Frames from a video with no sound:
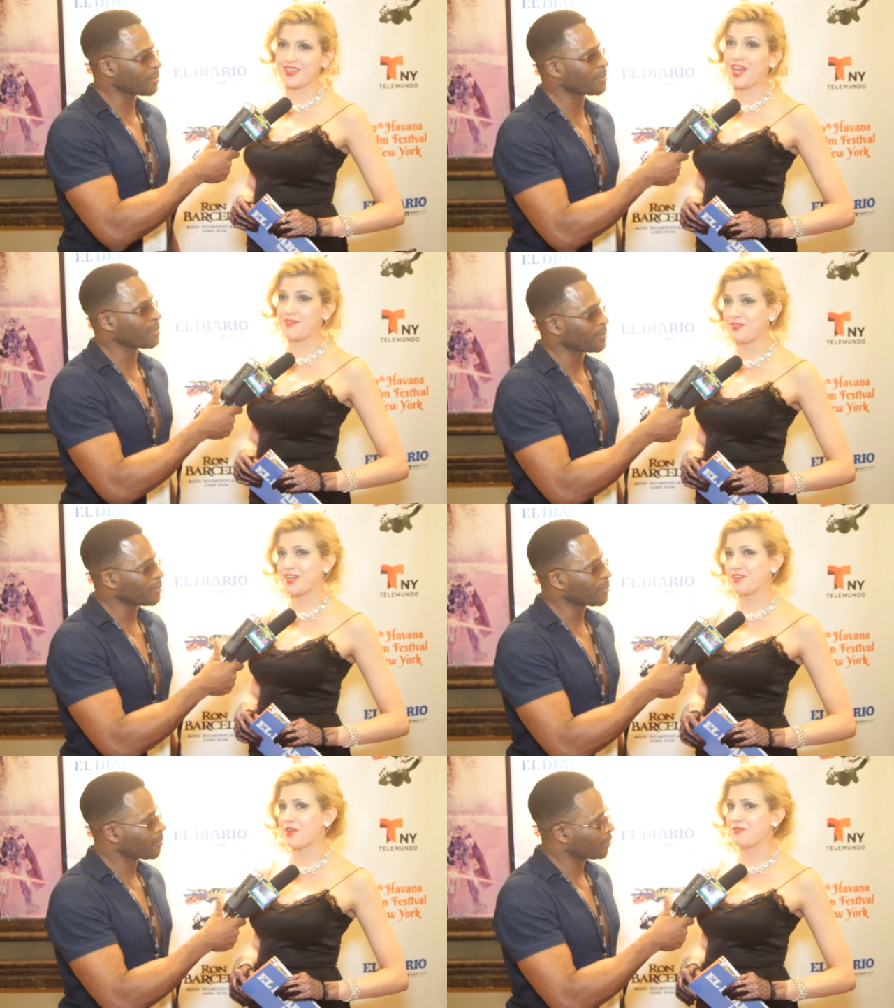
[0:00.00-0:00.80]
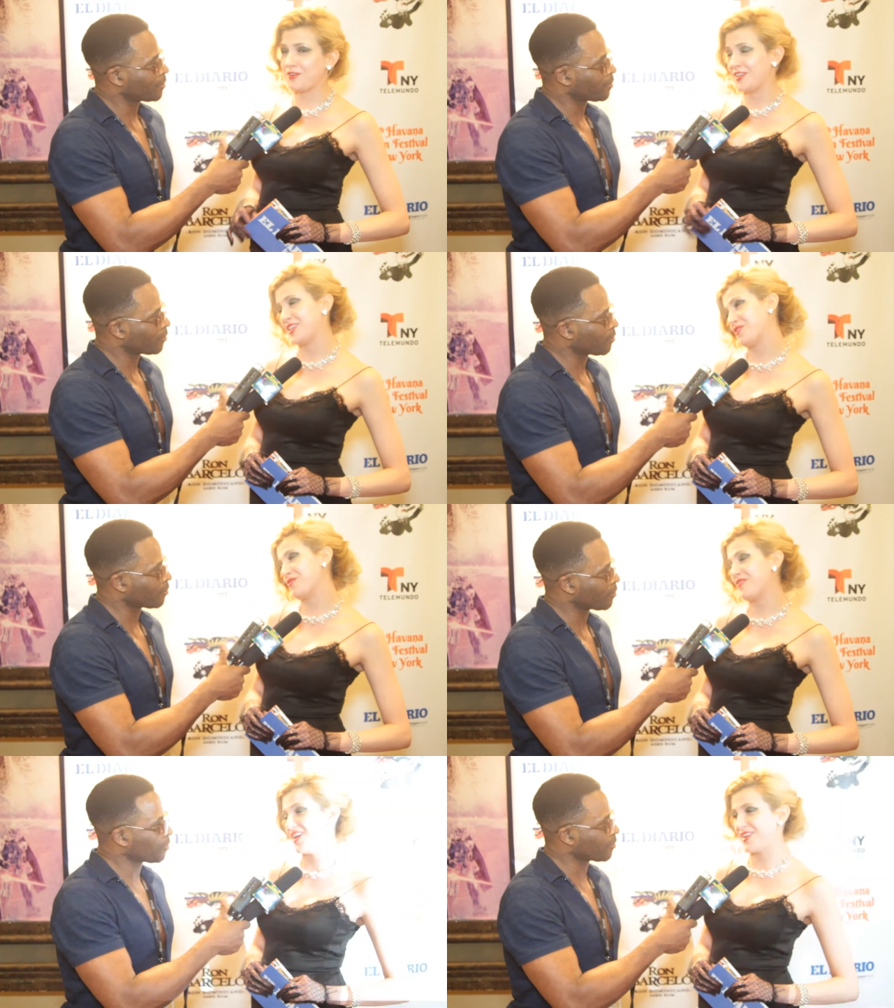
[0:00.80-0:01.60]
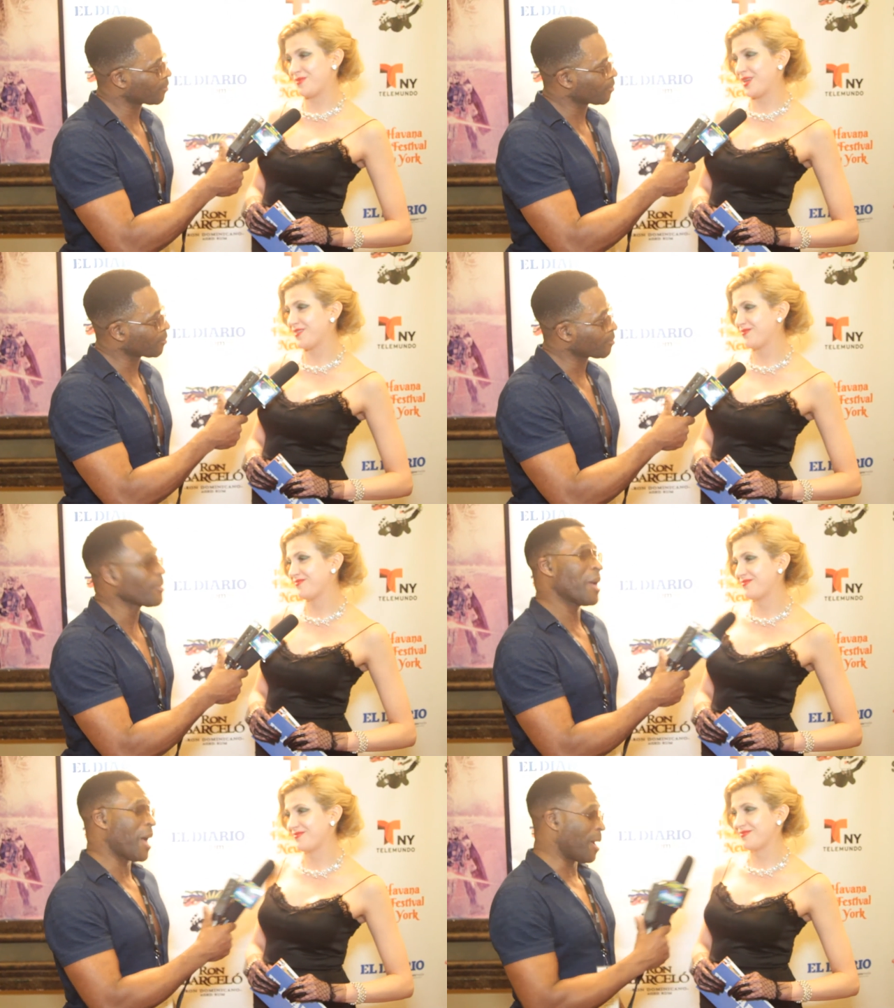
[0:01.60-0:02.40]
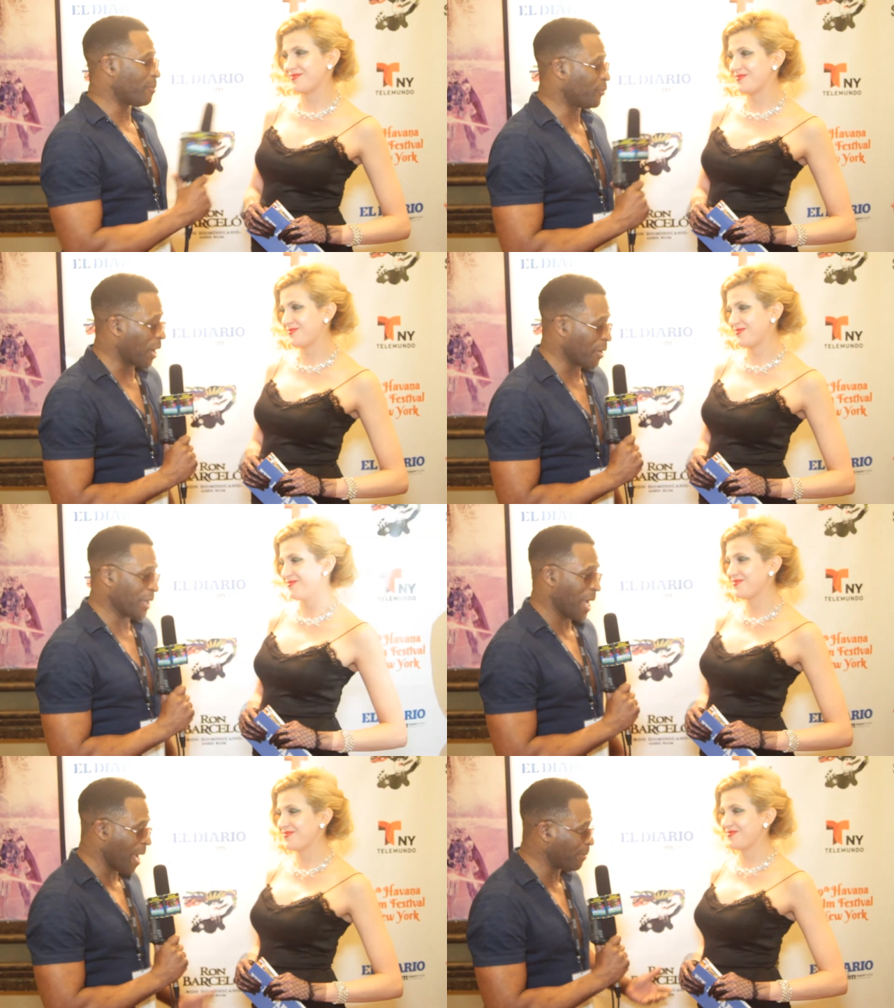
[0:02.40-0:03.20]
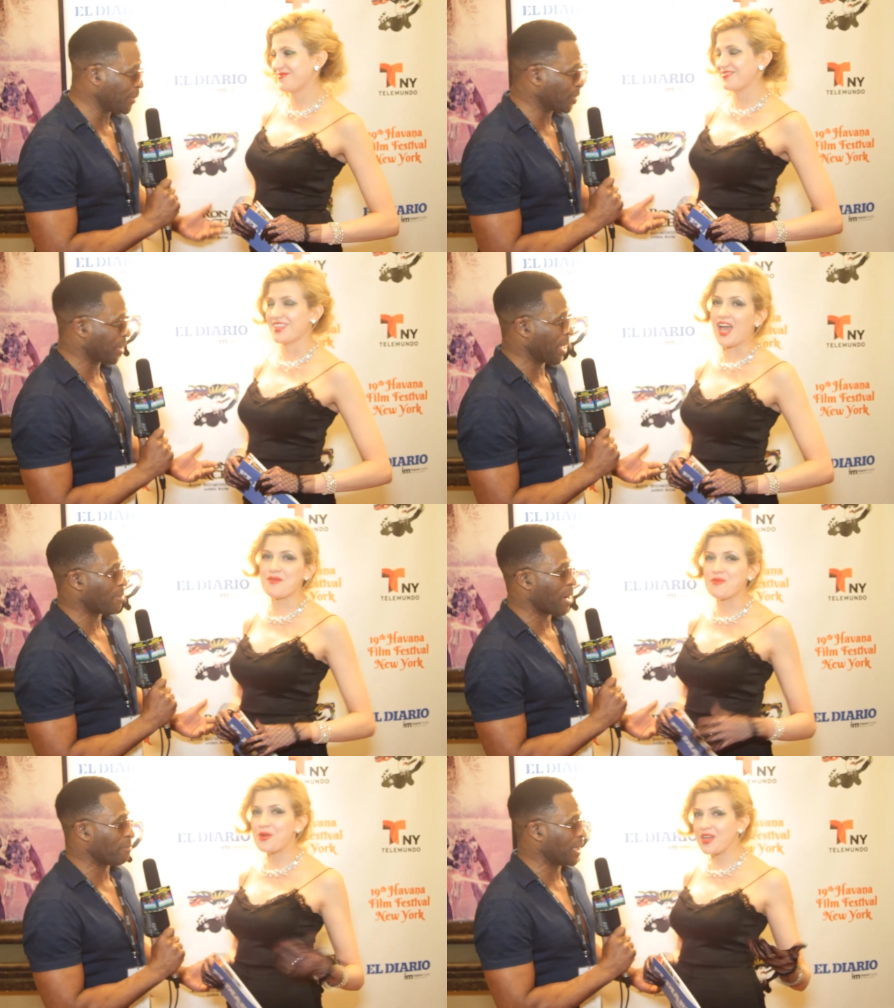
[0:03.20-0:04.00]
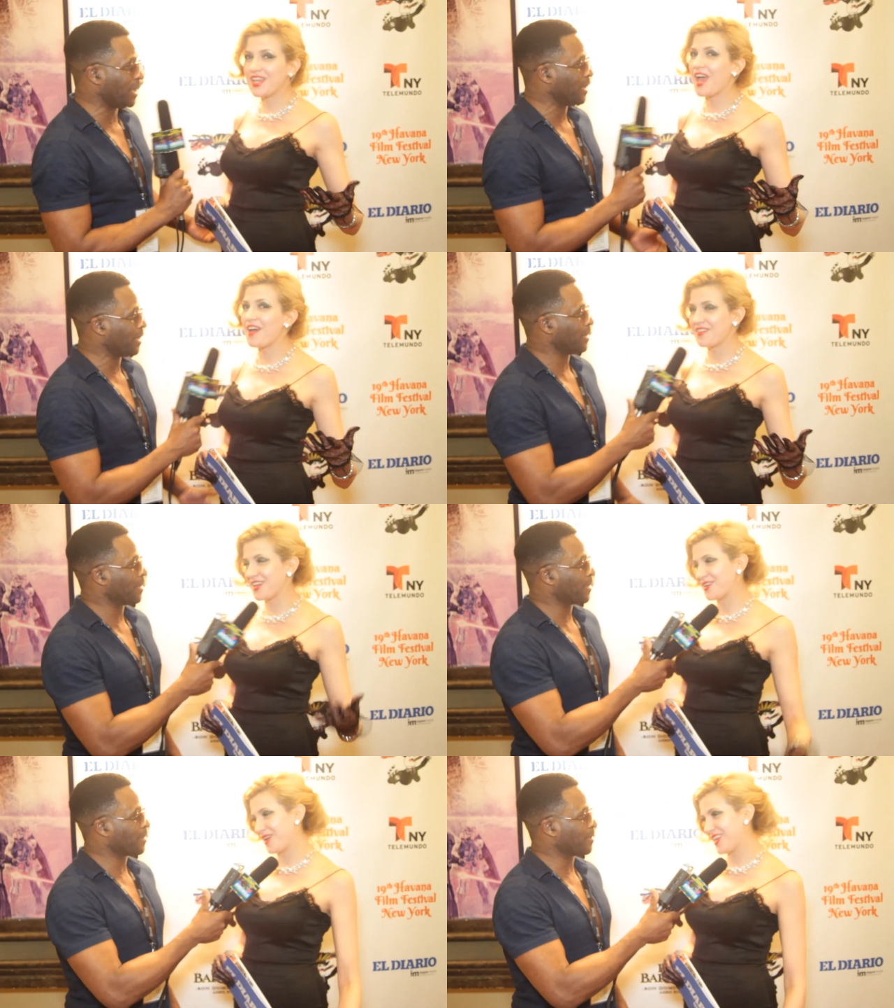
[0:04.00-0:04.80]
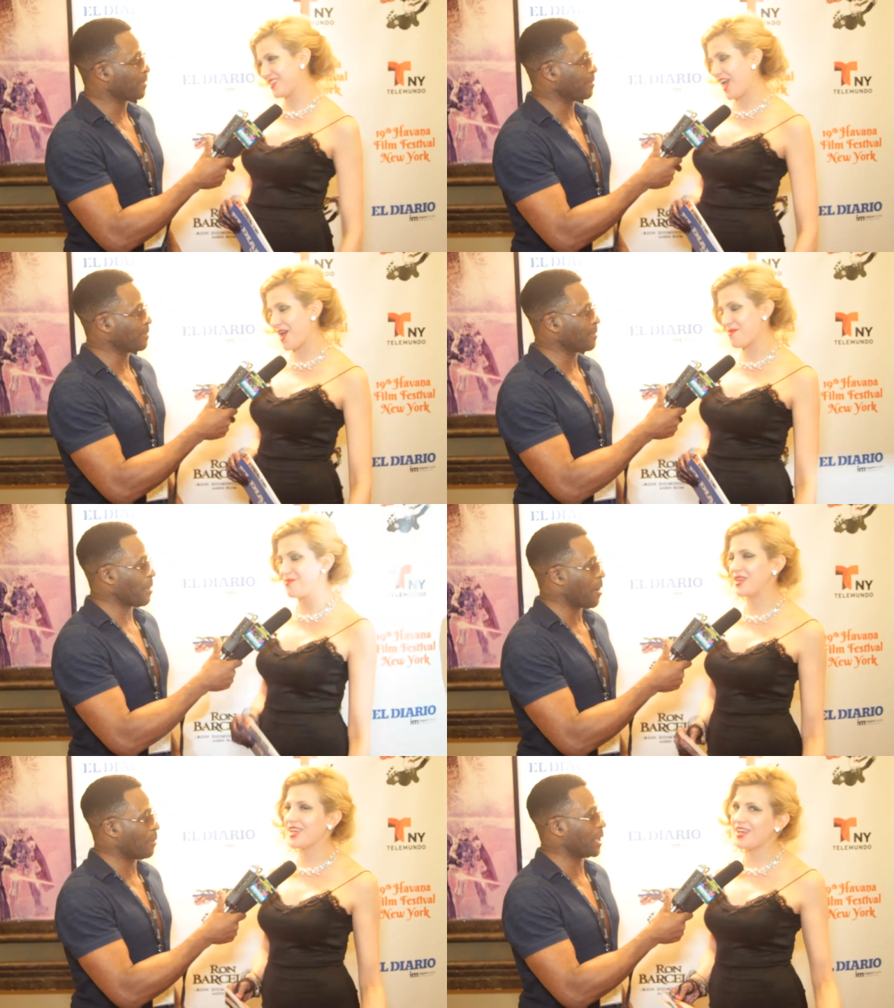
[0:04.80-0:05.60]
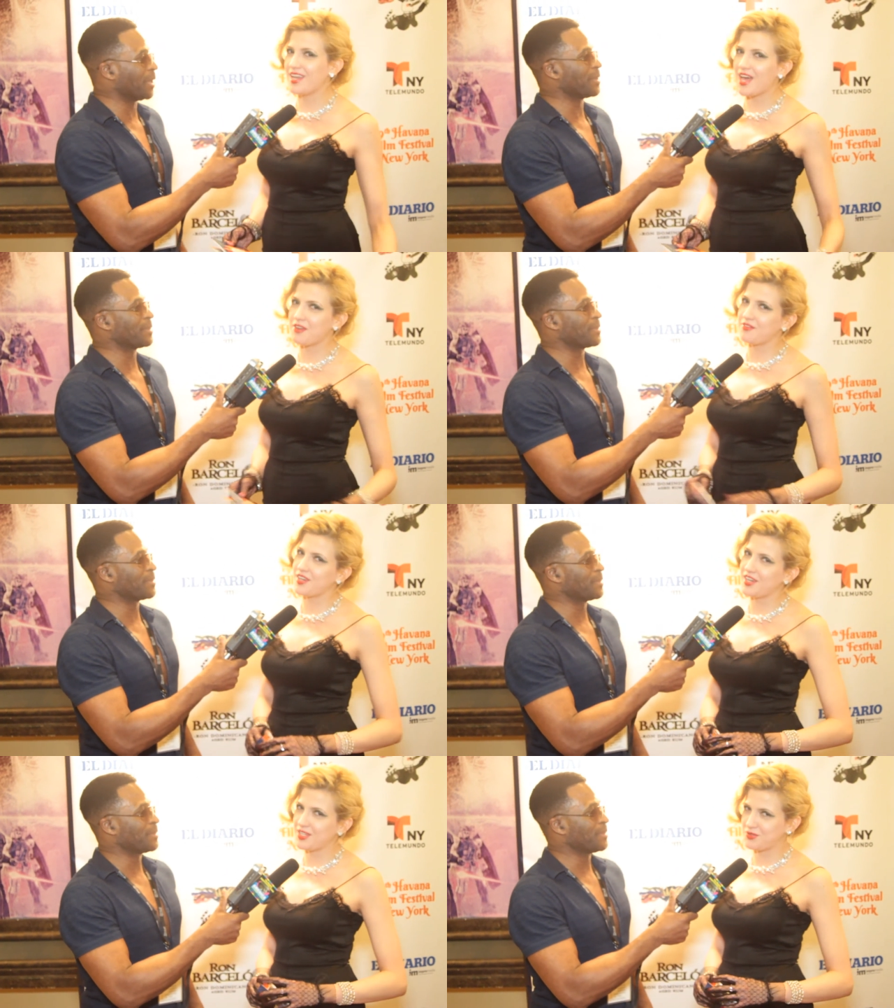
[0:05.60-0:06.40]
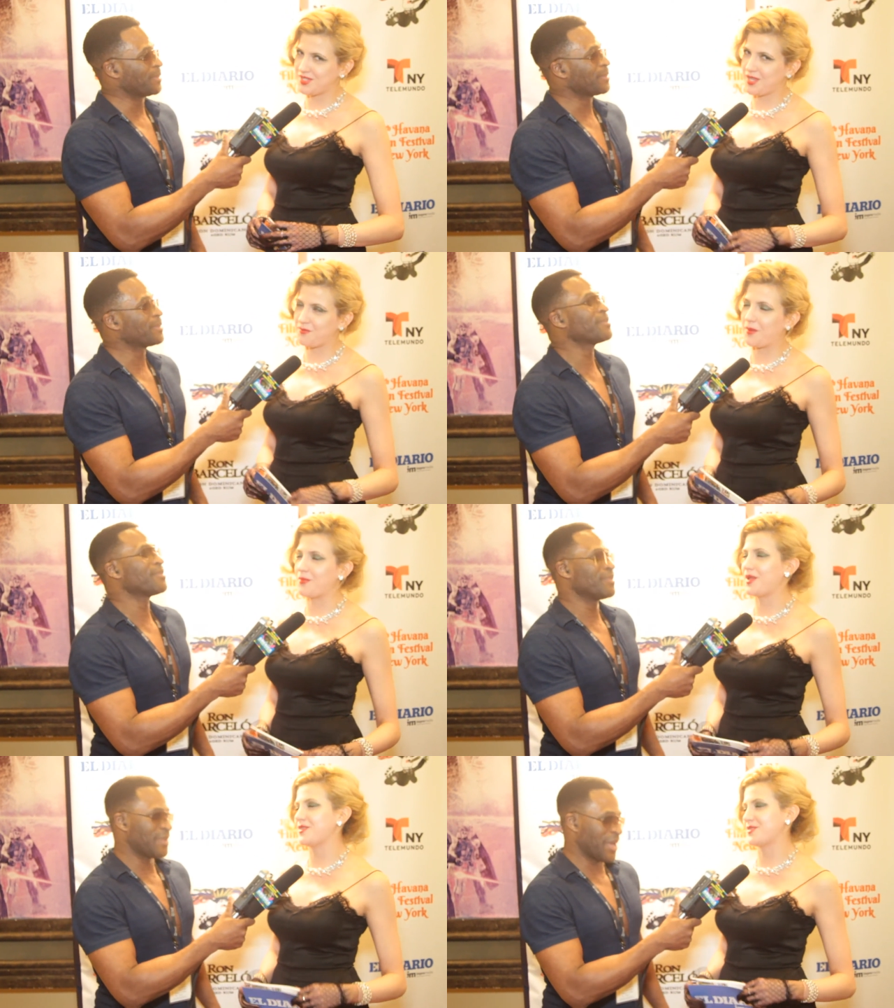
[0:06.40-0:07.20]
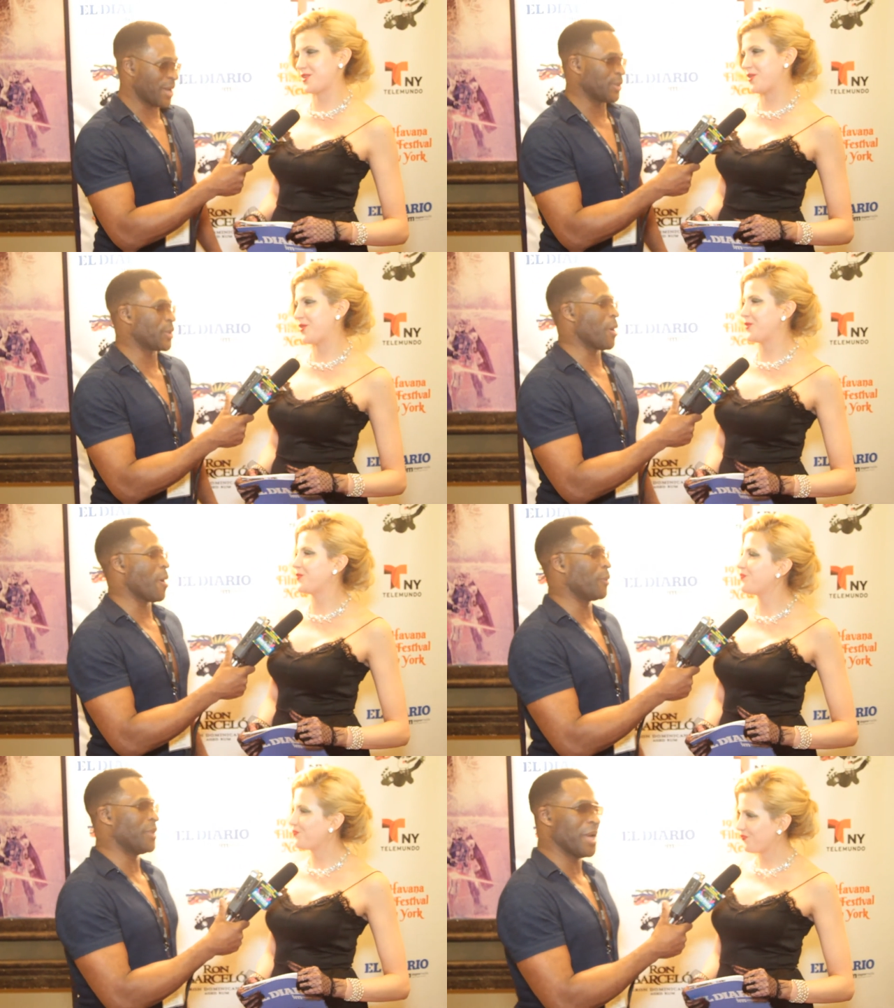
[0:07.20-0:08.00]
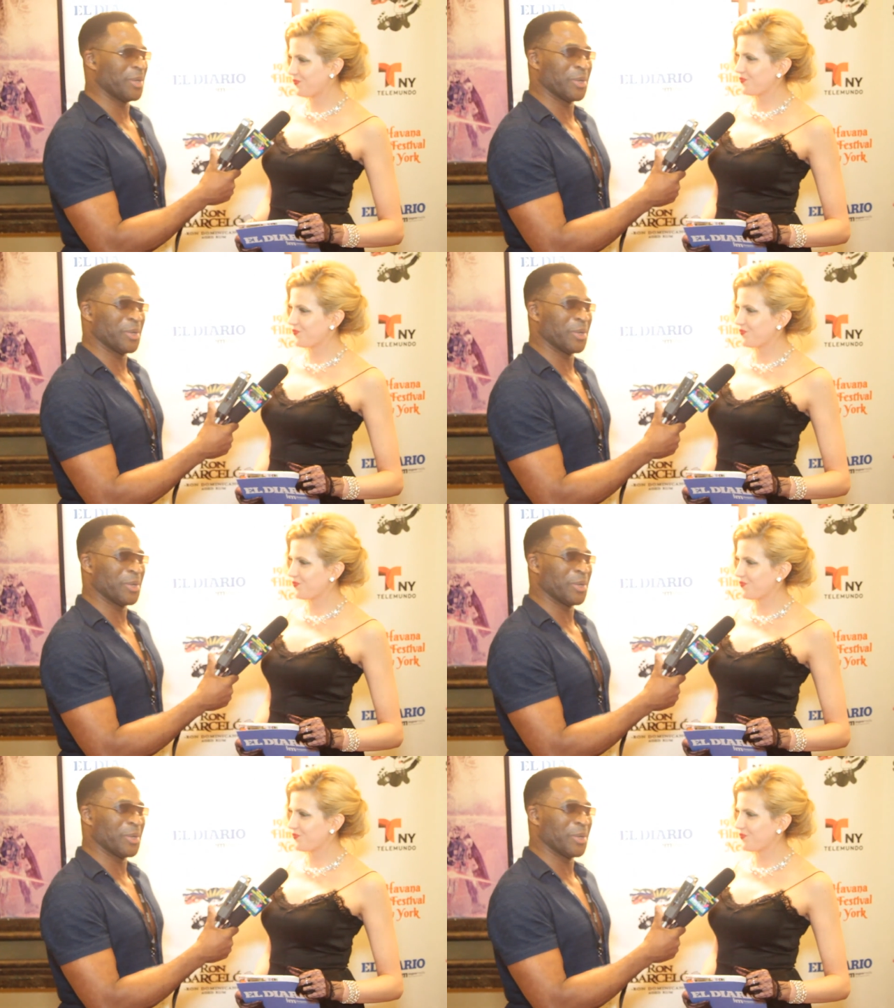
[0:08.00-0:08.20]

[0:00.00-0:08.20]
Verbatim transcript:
Speaker 1: yeah, I'm very grateful that you invited me.
Speaker 2: I'm very happy you came. I'm I mean, really
Speaker 1: having a great time. I'm meeting already. a lot of very interesting people. There so. you go. There you